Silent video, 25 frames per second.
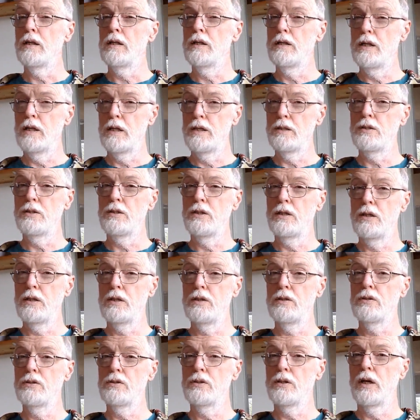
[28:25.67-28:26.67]
This
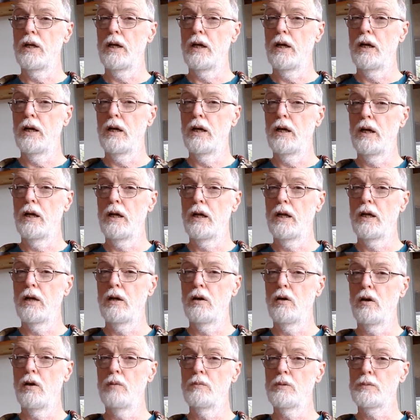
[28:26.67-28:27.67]
is an
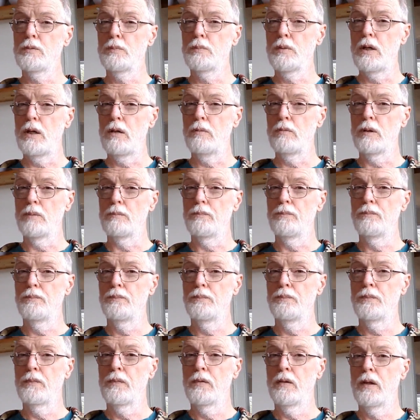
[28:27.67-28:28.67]
enormous problem
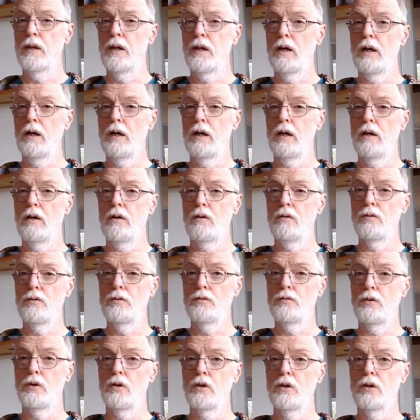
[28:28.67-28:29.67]

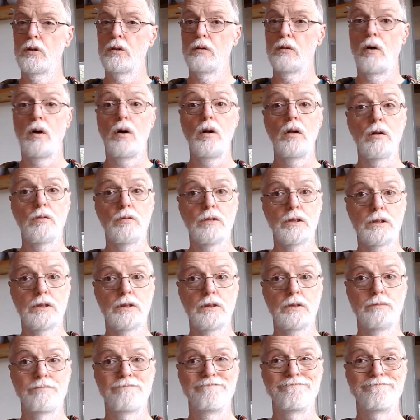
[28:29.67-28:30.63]
for all of us.